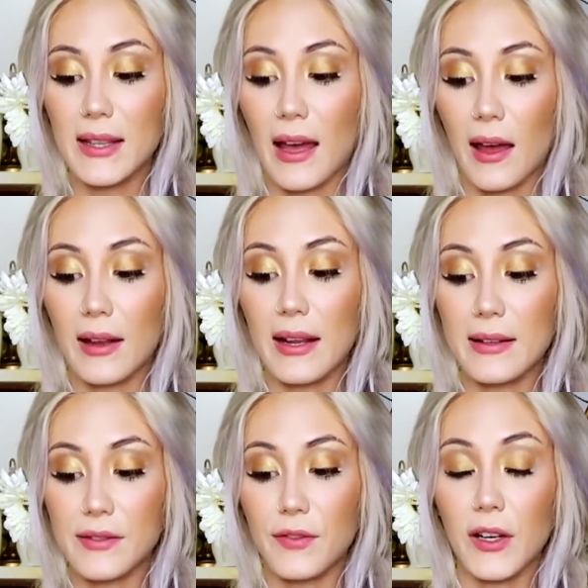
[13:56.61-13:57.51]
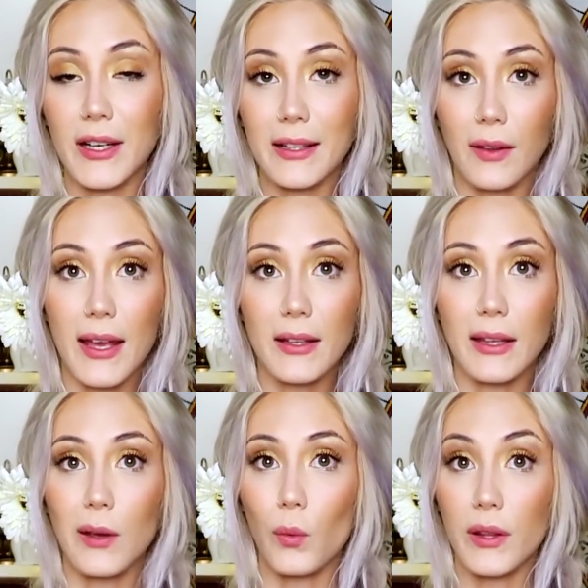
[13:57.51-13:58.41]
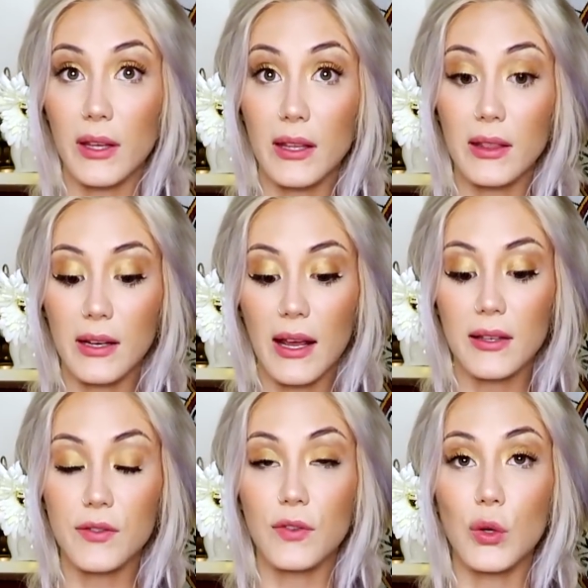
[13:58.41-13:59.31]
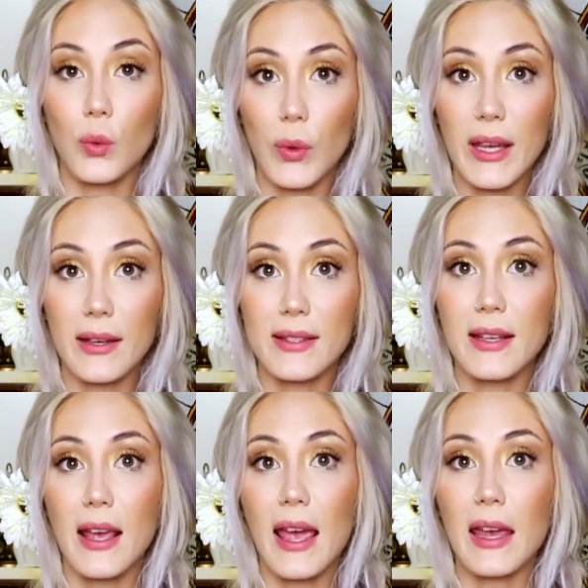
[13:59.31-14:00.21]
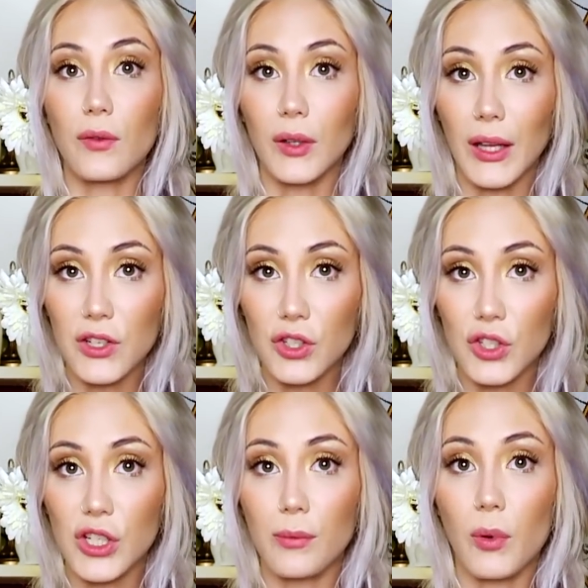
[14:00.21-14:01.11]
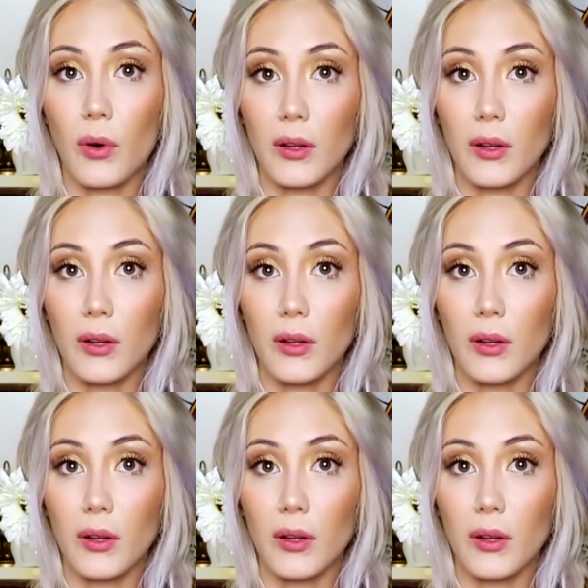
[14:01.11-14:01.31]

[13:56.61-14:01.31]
that it's very likely within the next few weeks, a relationship or